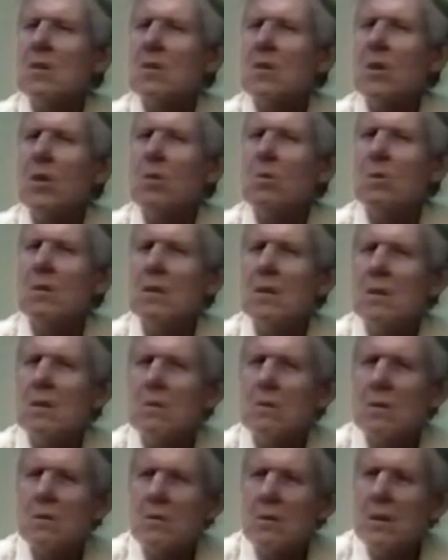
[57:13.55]
the coding
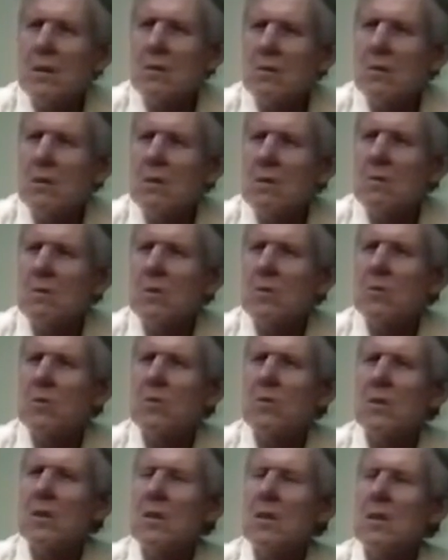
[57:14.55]
of the
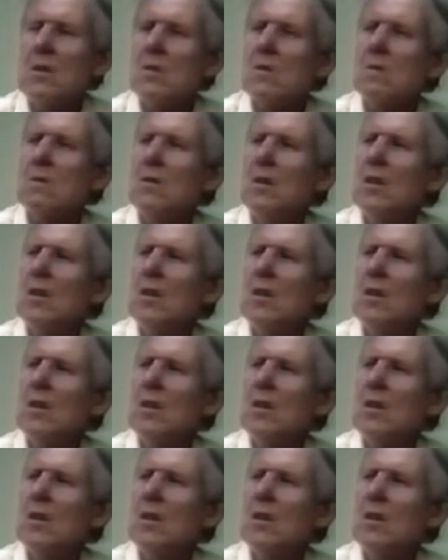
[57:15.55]
trees,